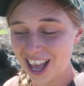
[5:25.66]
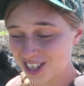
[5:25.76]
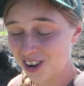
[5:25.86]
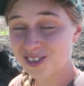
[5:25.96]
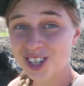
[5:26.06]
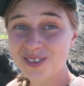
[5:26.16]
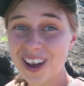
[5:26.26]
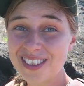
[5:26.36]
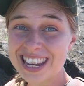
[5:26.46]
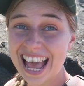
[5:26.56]
So I've just
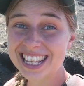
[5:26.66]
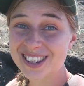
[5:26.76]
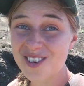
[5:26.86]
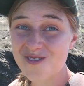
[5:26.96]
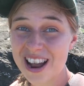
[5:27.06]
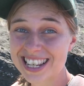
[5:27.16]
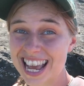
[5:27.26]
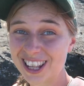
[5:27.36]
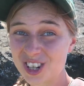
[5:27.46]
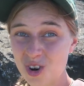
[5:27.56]
found the nest of a
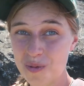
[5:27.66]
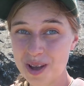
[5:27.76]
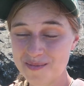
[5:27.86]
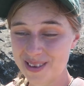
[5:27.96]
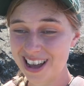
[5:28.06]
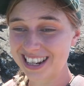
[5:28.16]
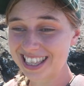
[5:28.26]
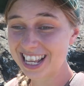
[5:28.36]
red-tailed tropic bird,